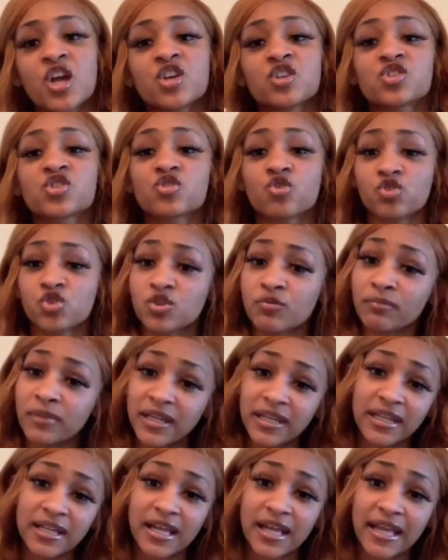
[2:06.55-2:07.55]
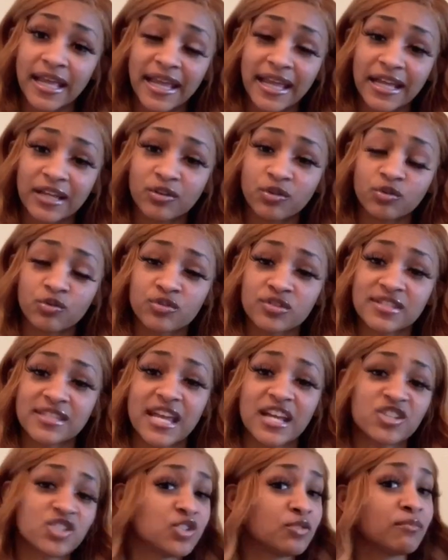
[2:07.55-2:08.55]
social media handles
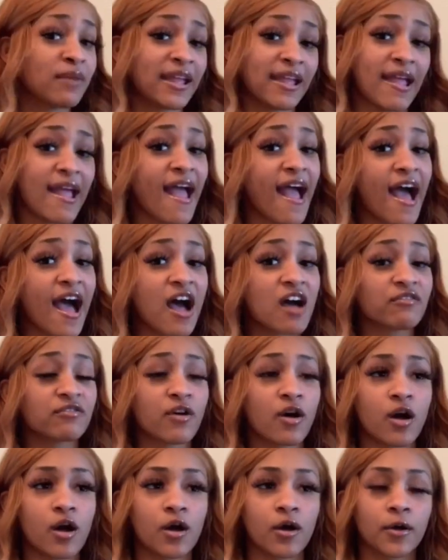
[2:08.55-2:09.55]
that you may have